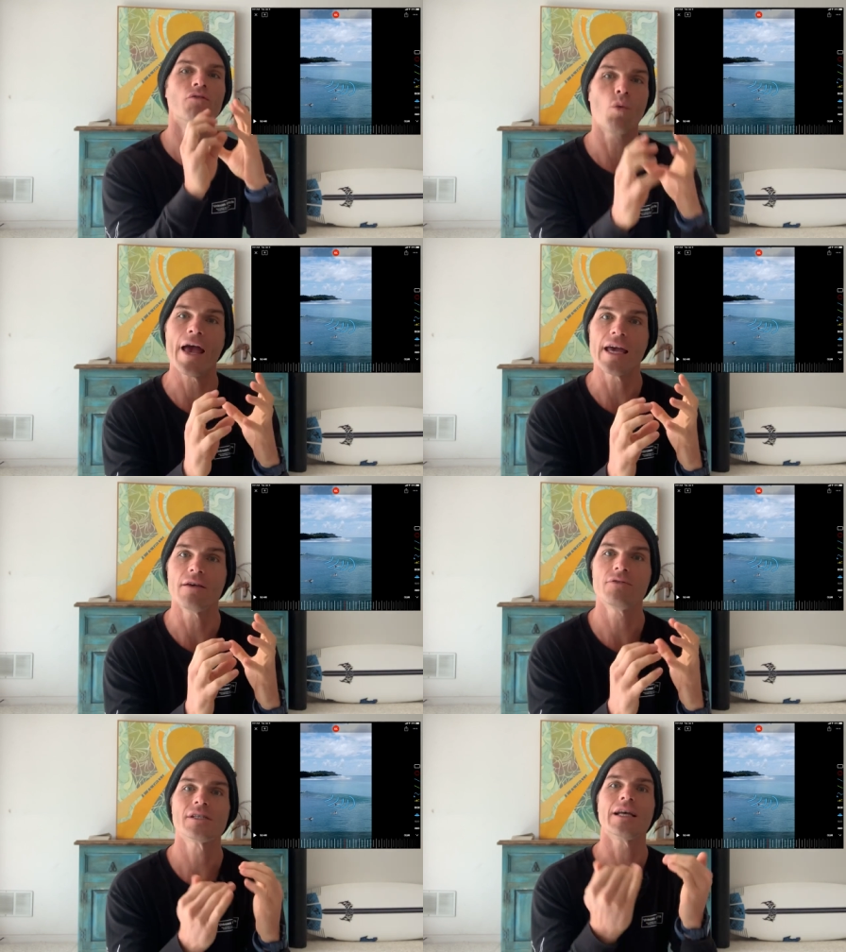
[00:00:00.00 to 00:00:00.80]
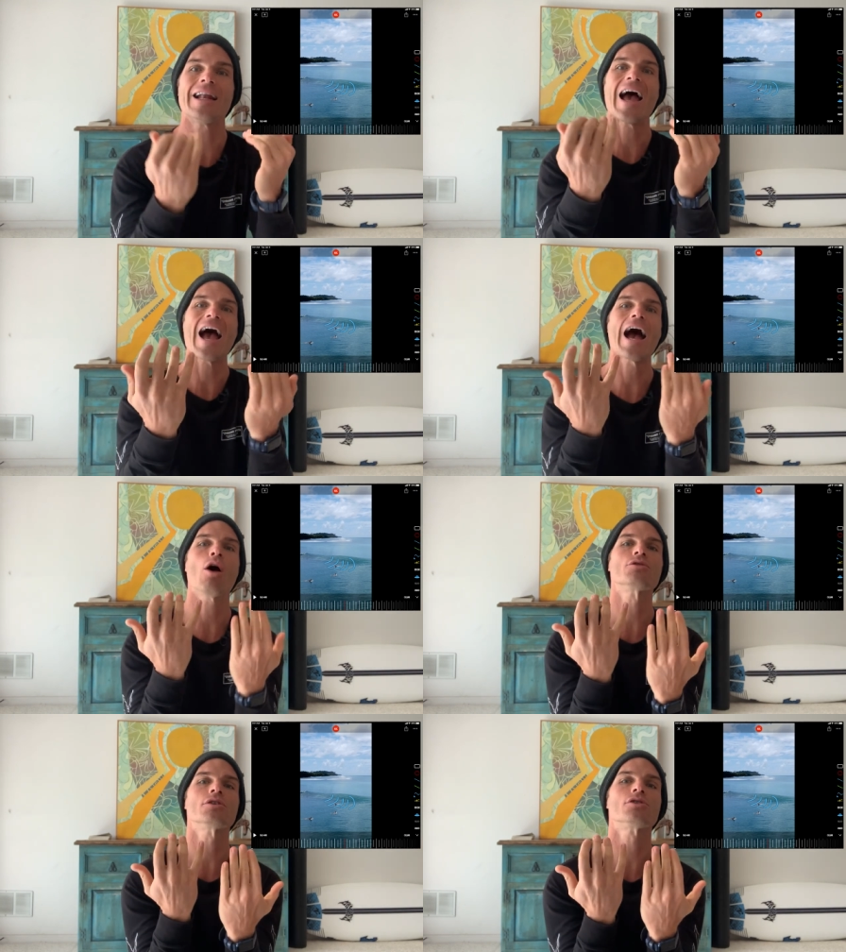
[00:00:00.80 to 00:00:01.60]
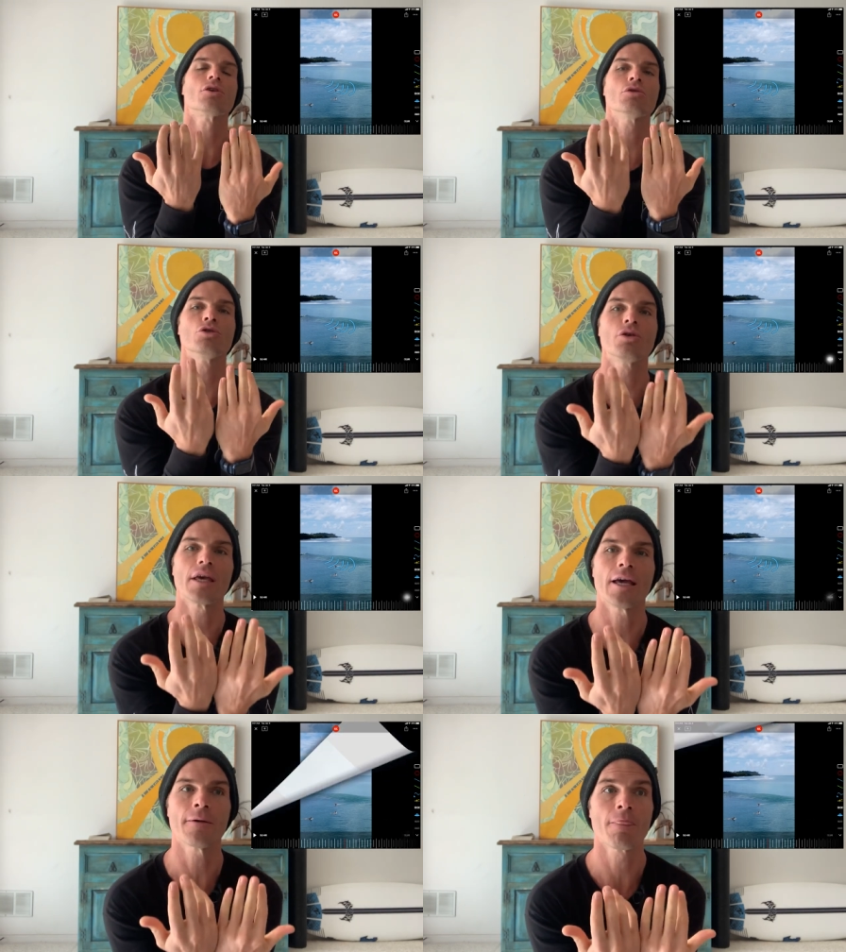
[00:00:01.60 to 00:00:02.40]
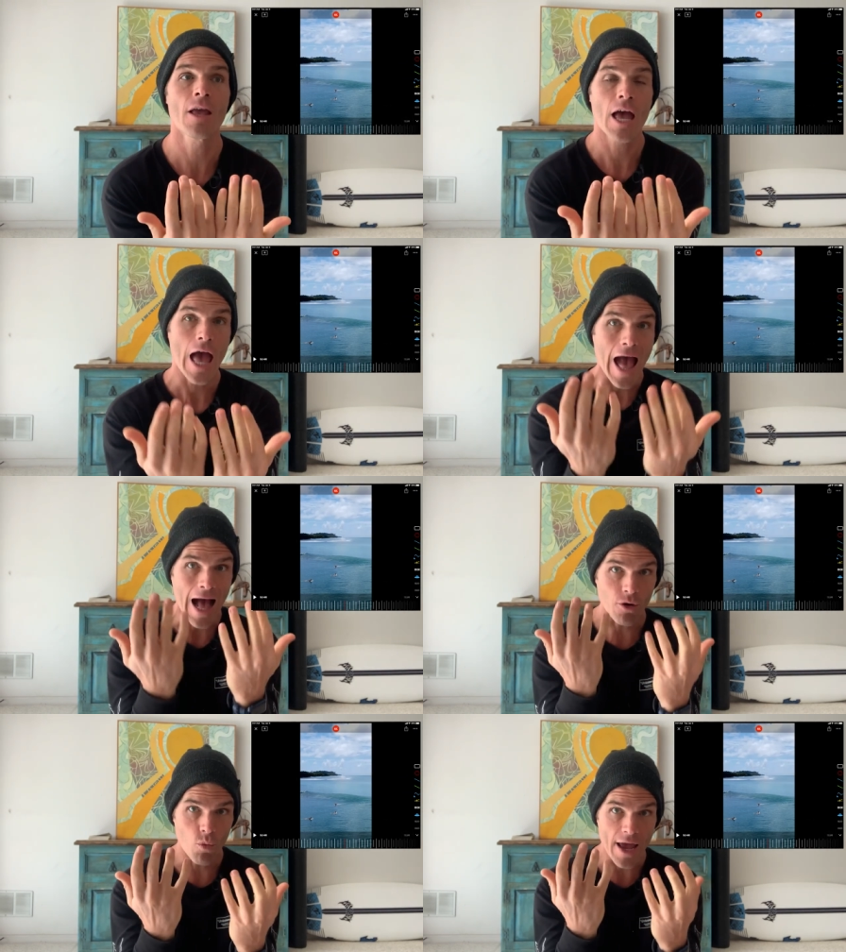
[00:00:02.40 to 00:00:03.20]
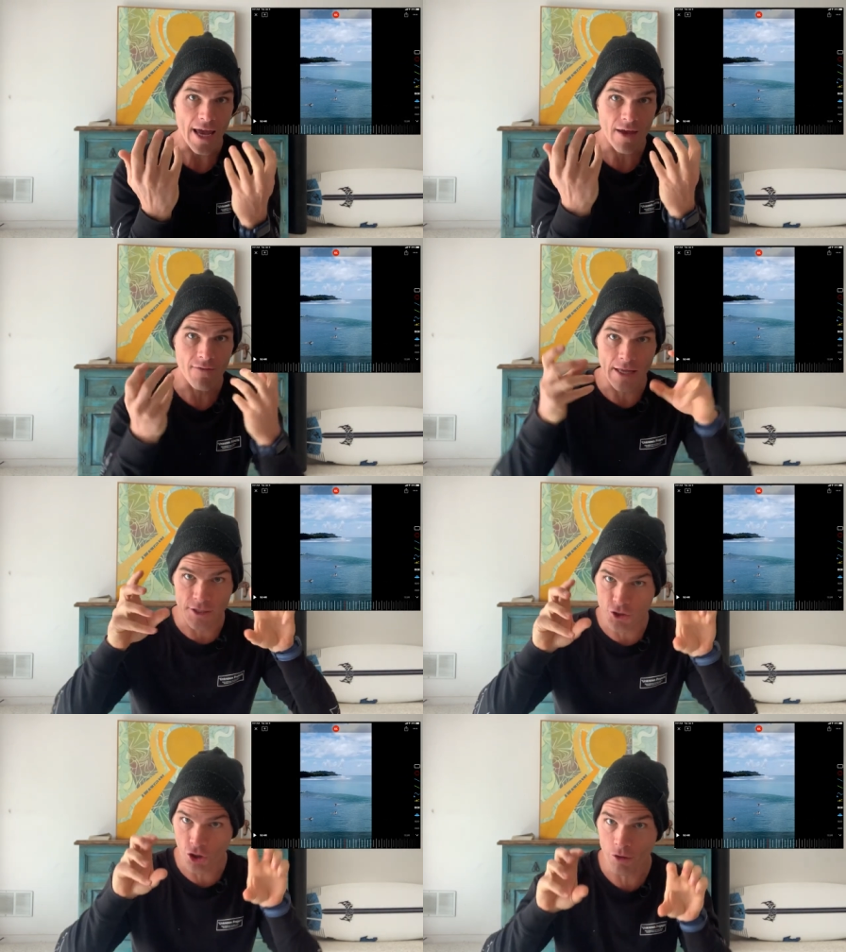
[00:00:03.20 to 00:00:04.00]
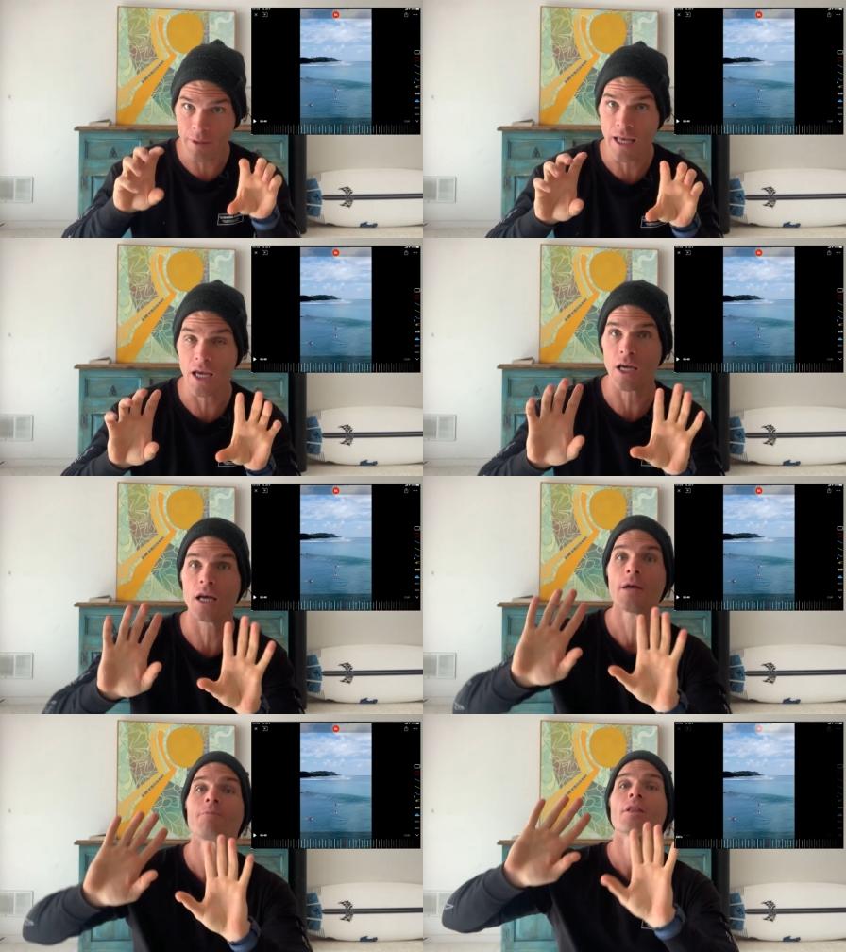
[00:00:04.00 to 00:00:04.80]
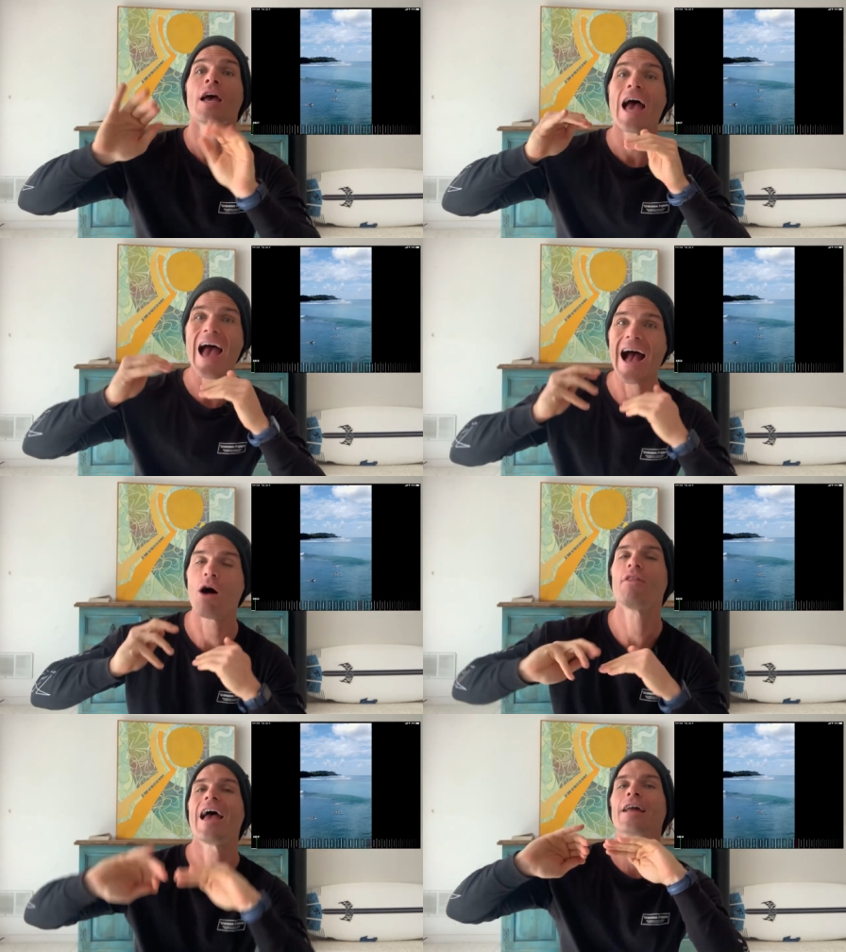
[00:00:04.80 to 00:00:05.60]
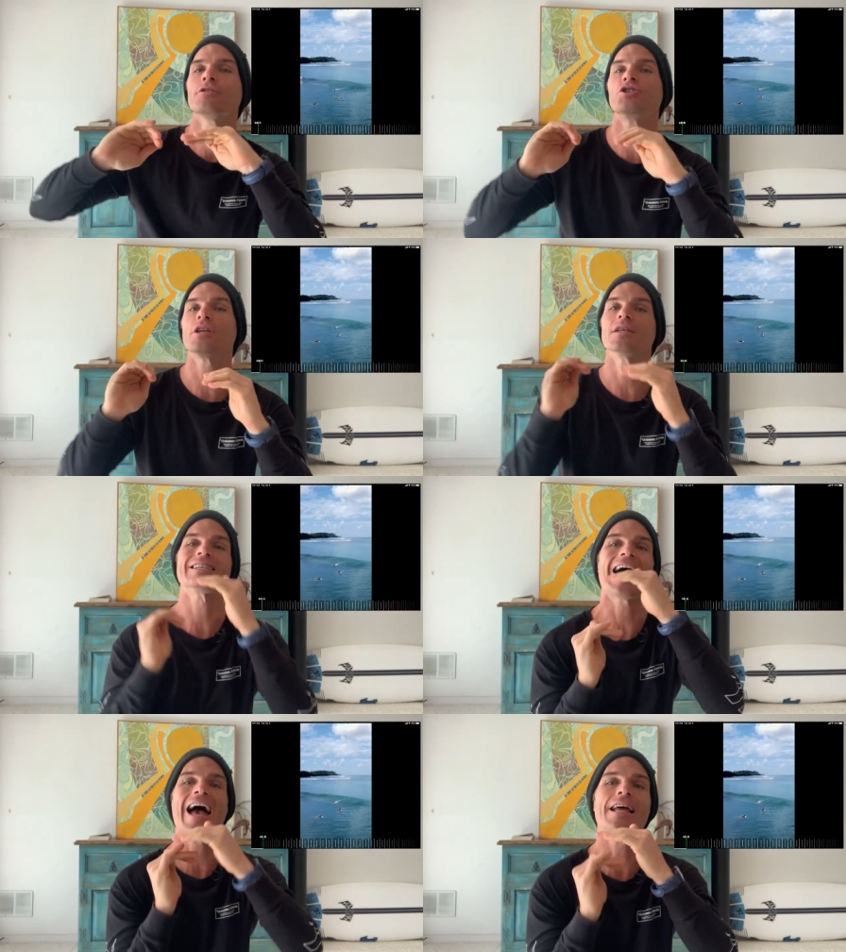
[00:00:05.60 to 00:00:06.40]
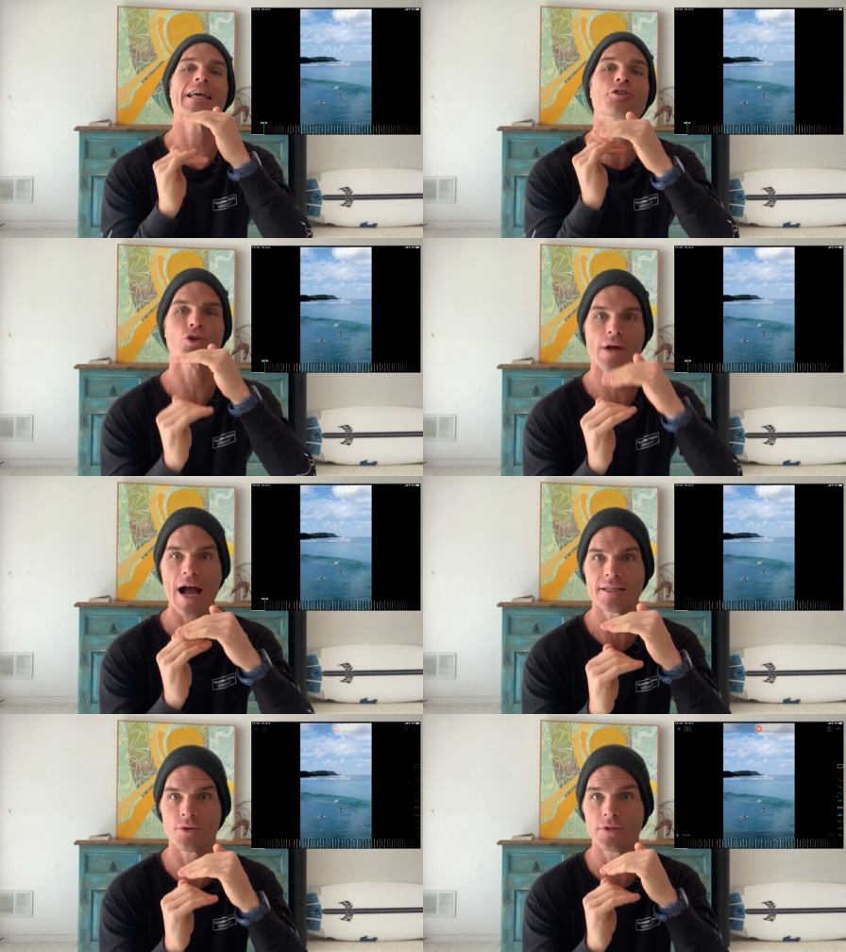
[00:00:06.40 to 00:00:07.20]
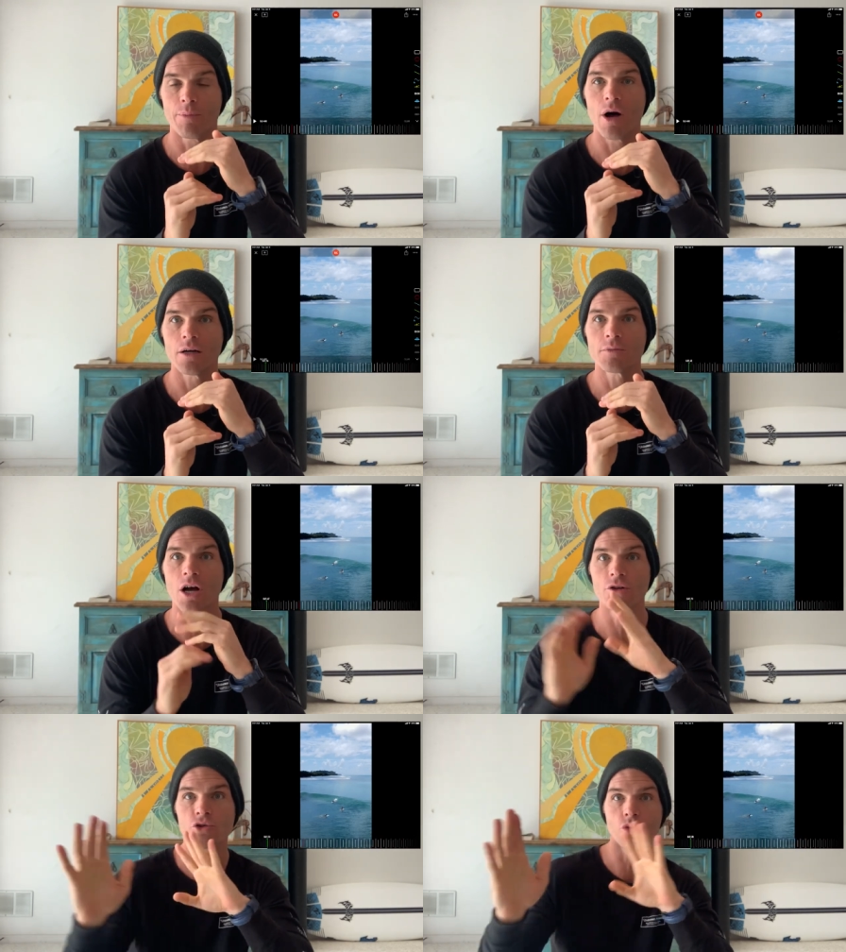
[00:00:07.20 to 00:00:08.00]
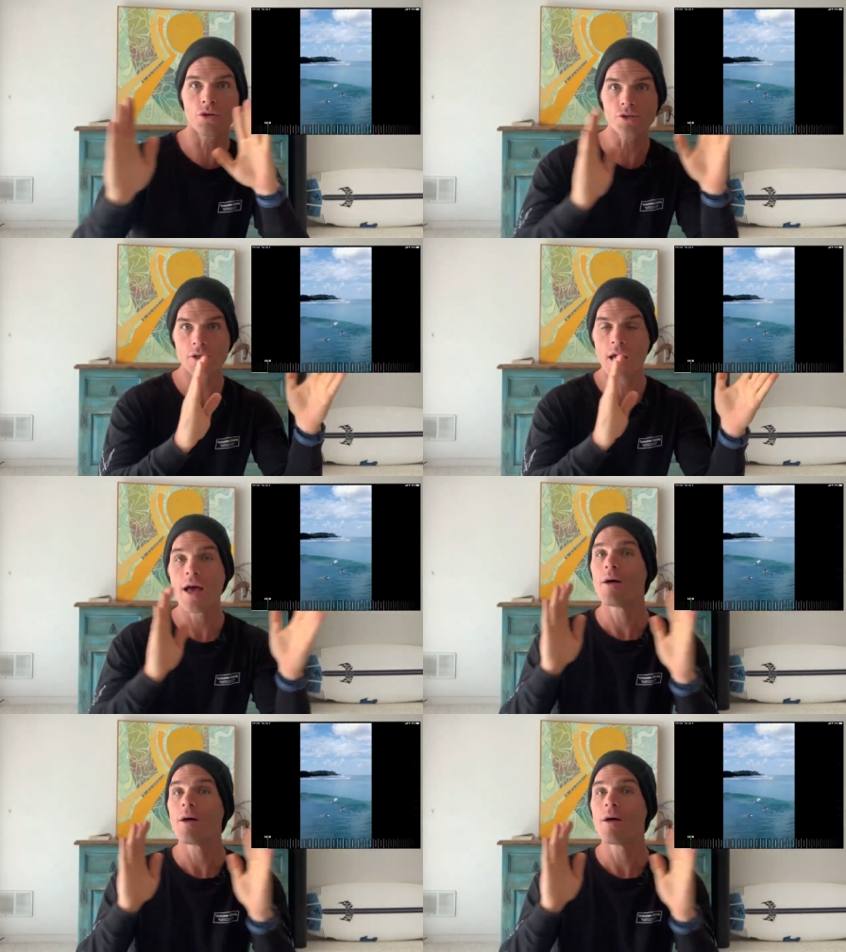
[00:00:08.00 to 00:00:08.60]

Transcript: of waves and how to start looking at a wave and determining how the energy is interacting with the bottom contours,